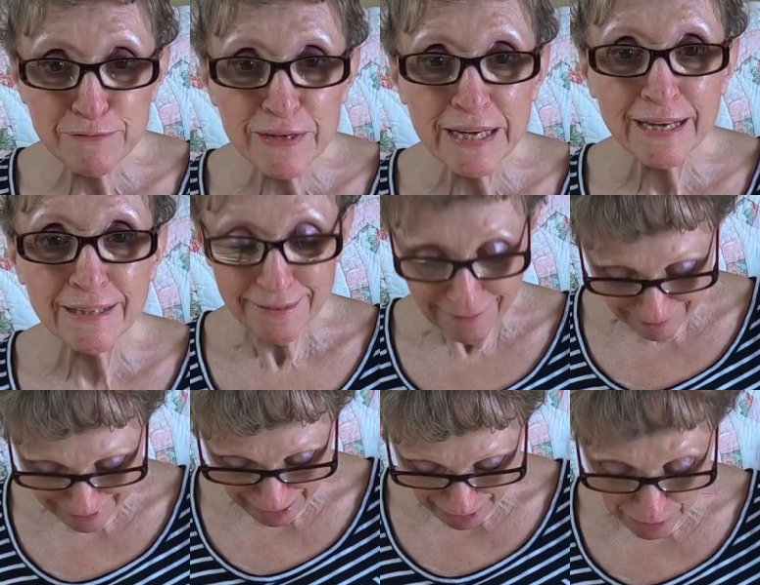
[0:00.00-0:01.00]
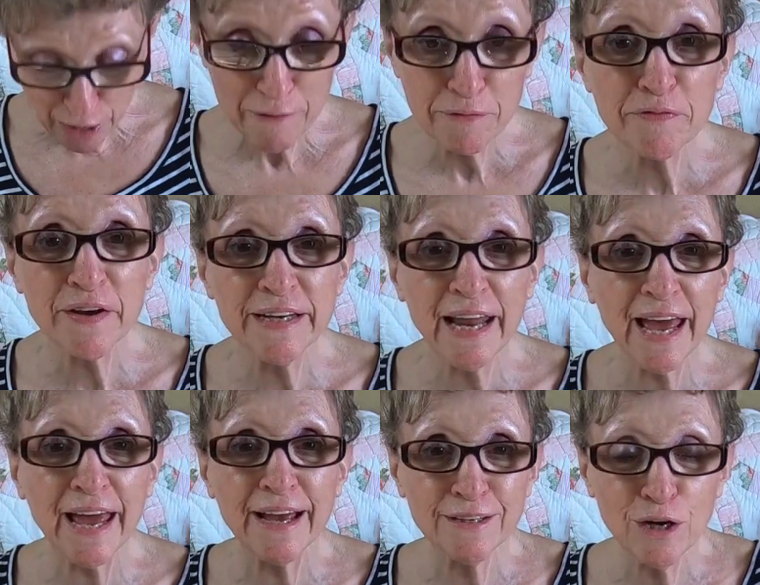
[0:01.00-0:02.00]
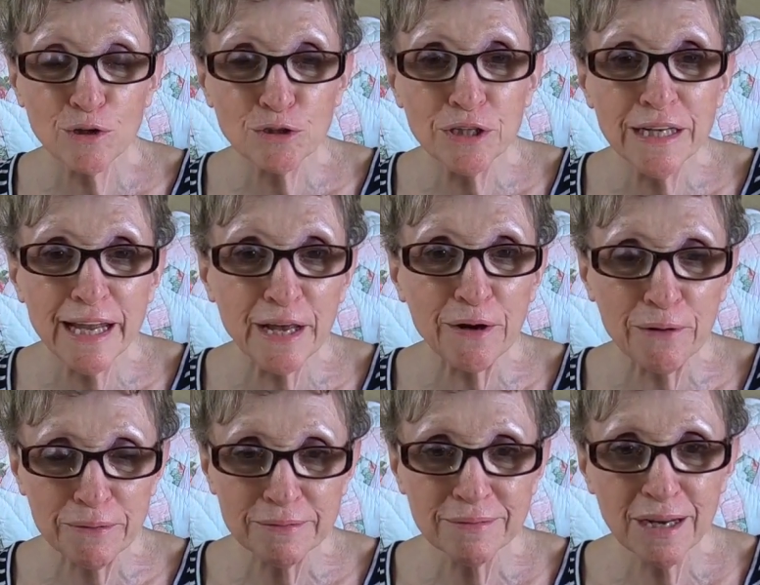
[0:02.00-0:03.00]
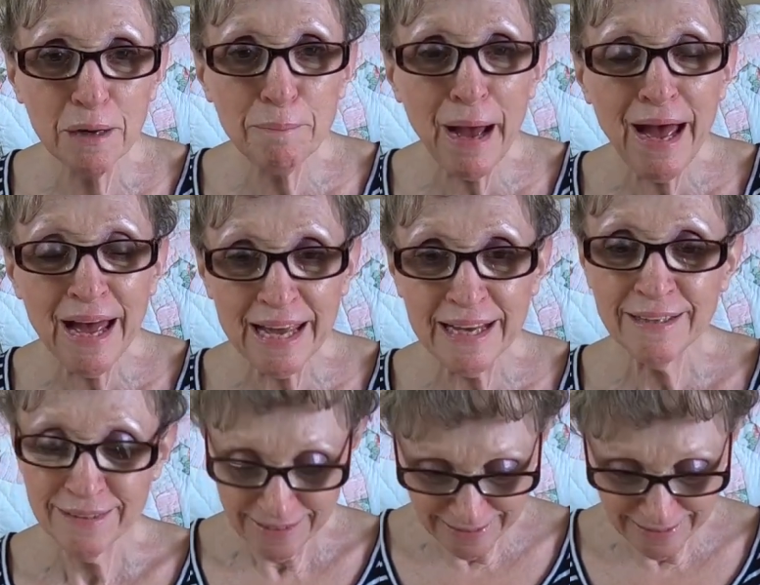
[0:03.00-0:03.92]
was fun. Y'all have a fun day. Talk to you later. Bye.